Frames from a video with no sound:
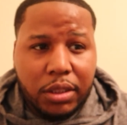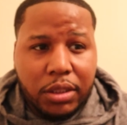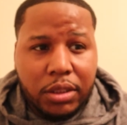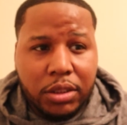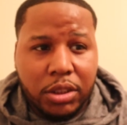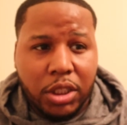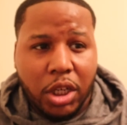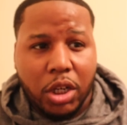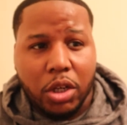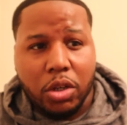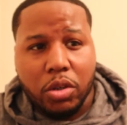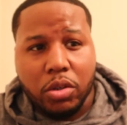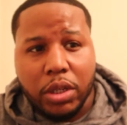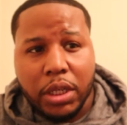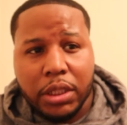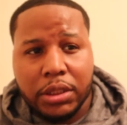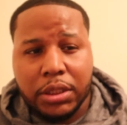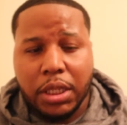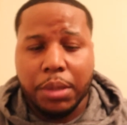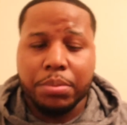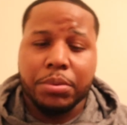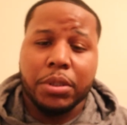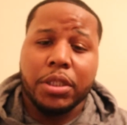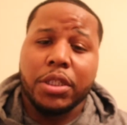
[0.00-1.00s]
So
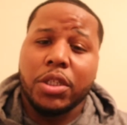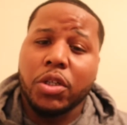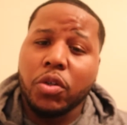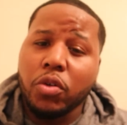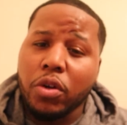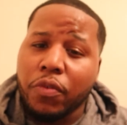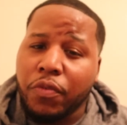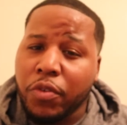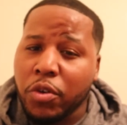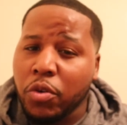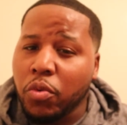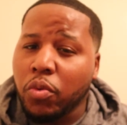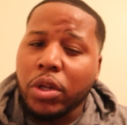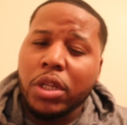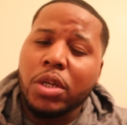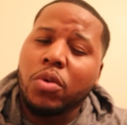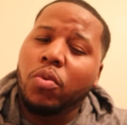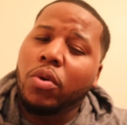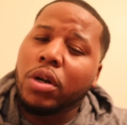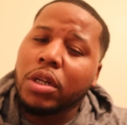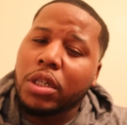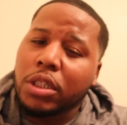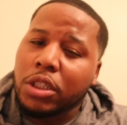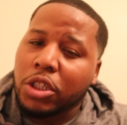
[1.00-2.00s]
it's up to you if you really
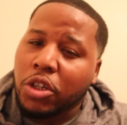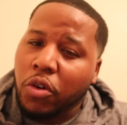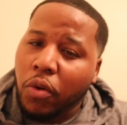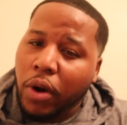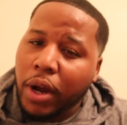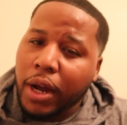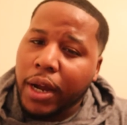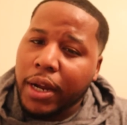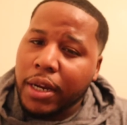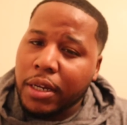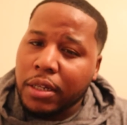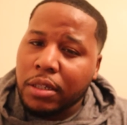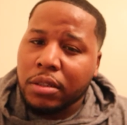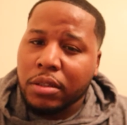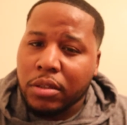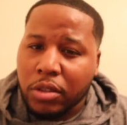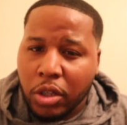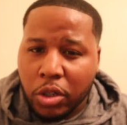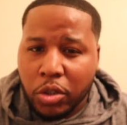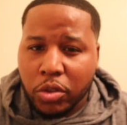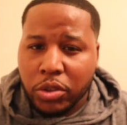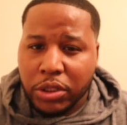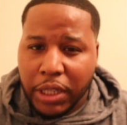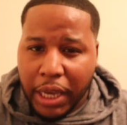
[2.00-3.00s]
want to grind
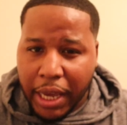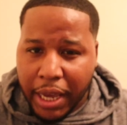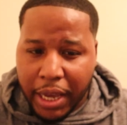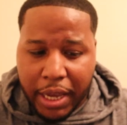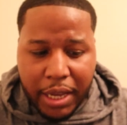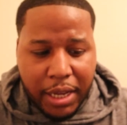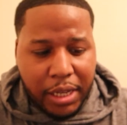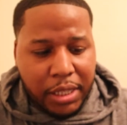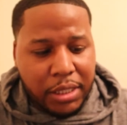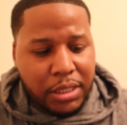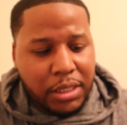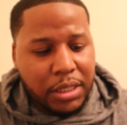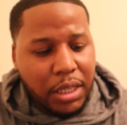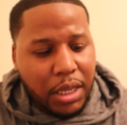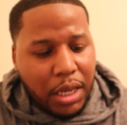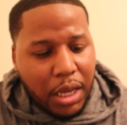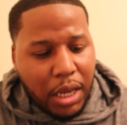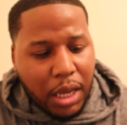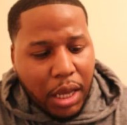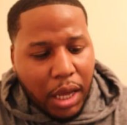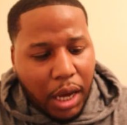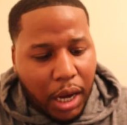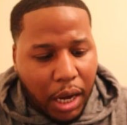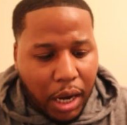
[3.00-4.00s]
those eggs.
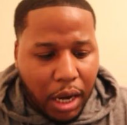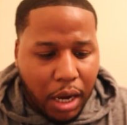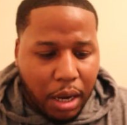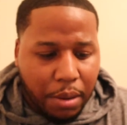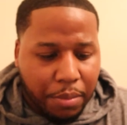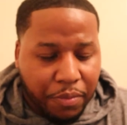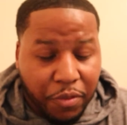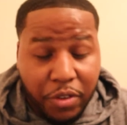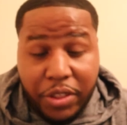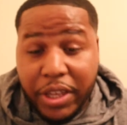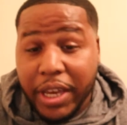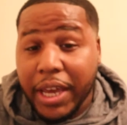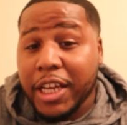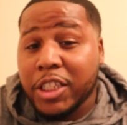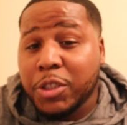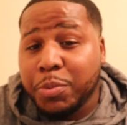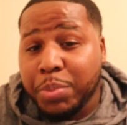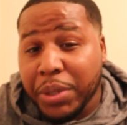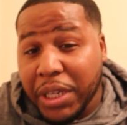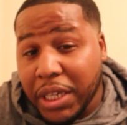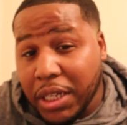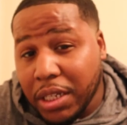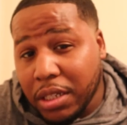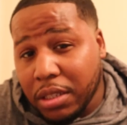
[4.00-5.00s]
Uh, for the
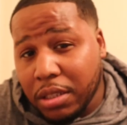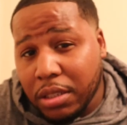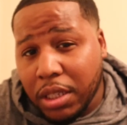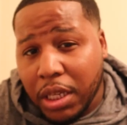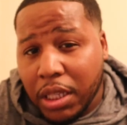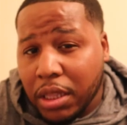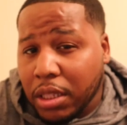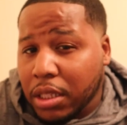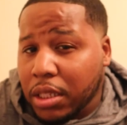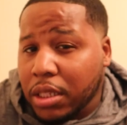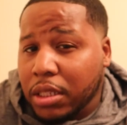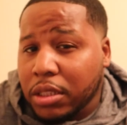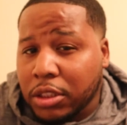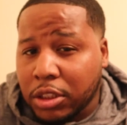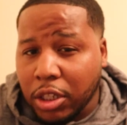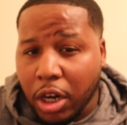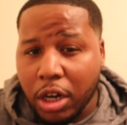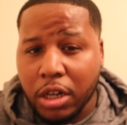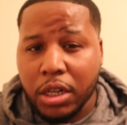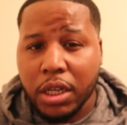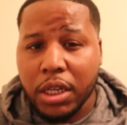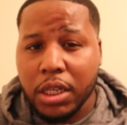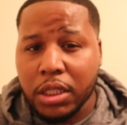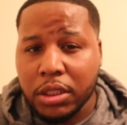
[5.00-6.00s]
XP and the, and the,
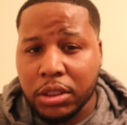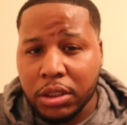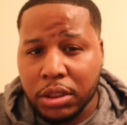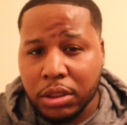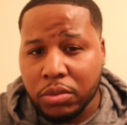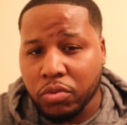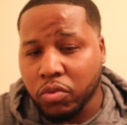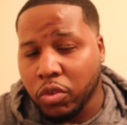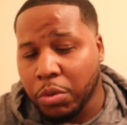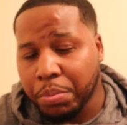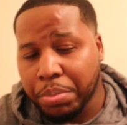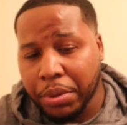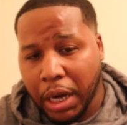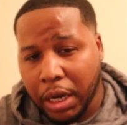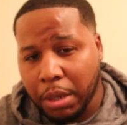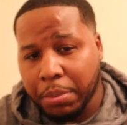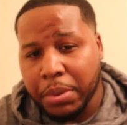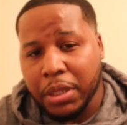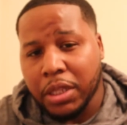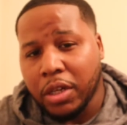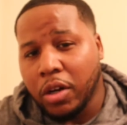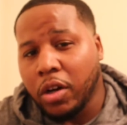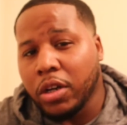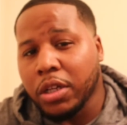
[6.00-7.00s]
Stardust will probably
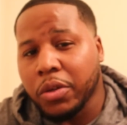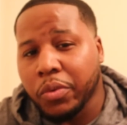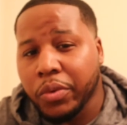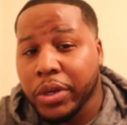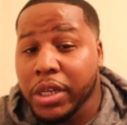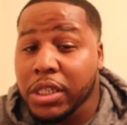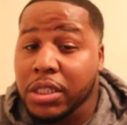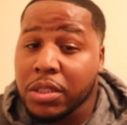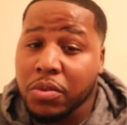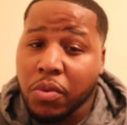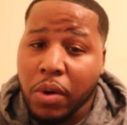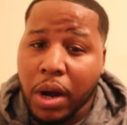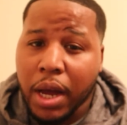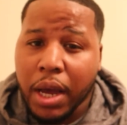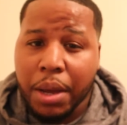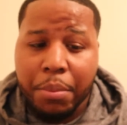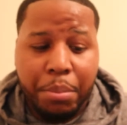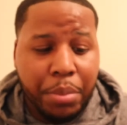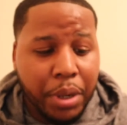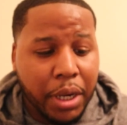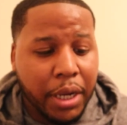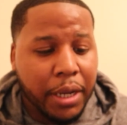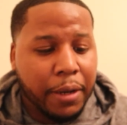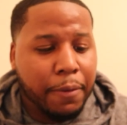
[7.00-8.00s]
be the only reason why,
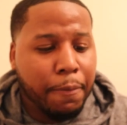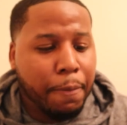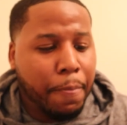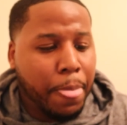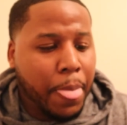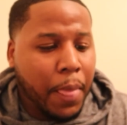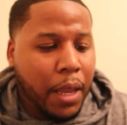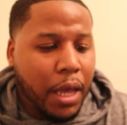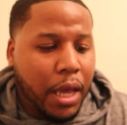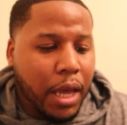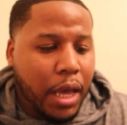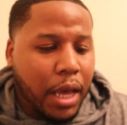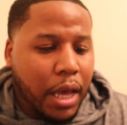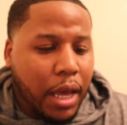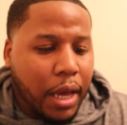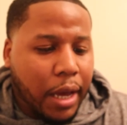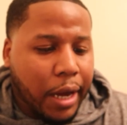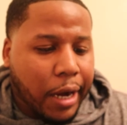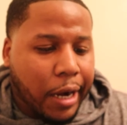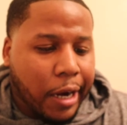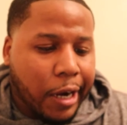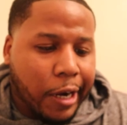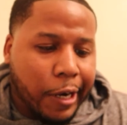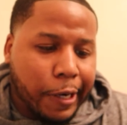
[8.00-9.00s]
but
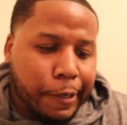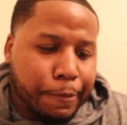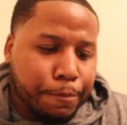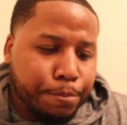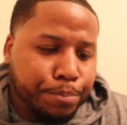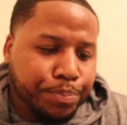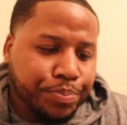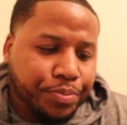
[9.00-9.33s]
uh,